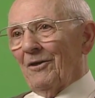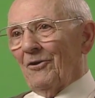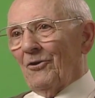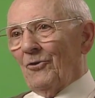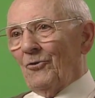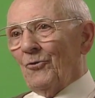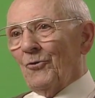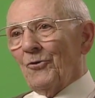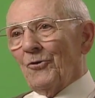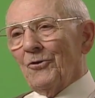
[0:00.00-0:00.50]

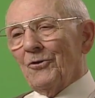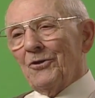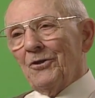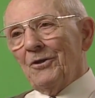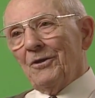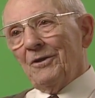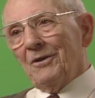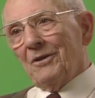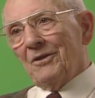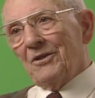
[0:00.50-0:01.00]
you could
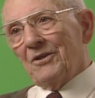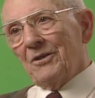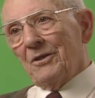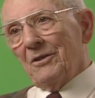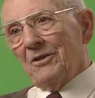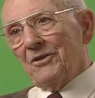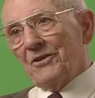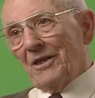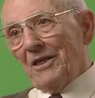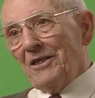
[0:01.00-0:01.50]

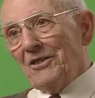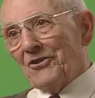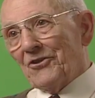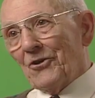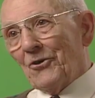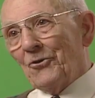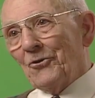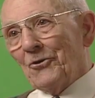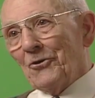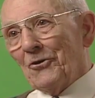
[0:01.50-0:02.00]
say
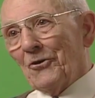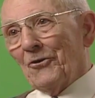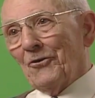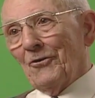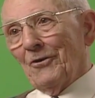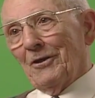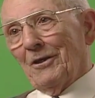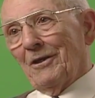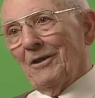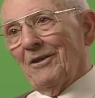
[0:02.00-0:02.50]
certain
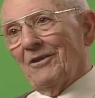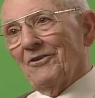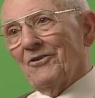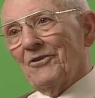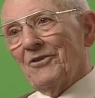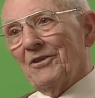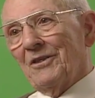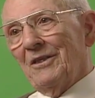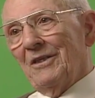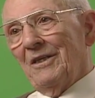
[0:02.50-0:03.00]

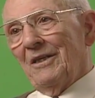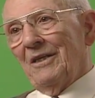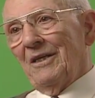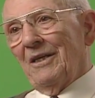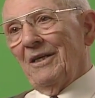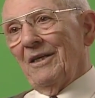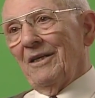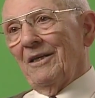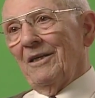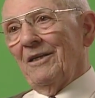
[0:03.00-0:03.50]
things.
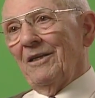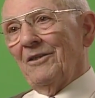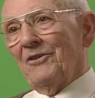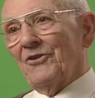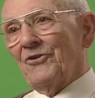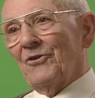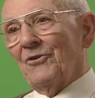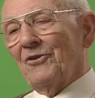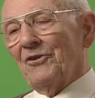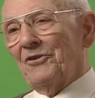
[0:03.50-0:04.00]
And
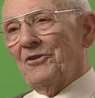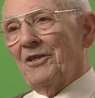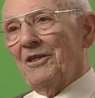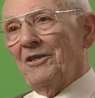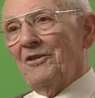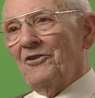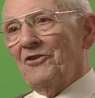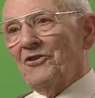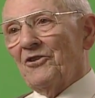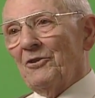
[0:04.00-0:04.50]
so the
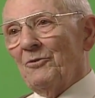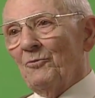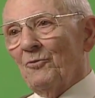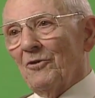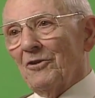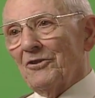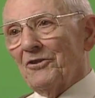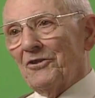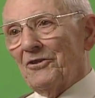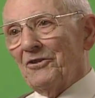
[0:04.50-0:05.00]
tendency
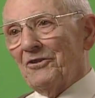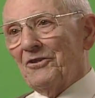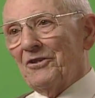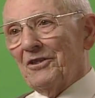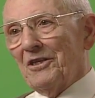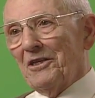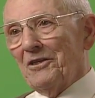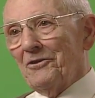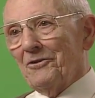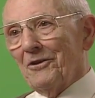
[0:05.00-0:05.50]
was to
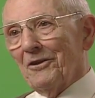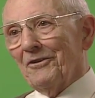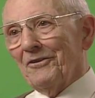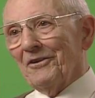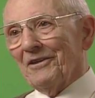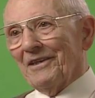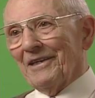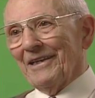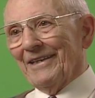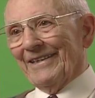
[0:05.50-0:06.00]
say
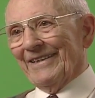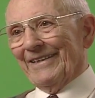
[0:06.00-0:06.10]
nothing.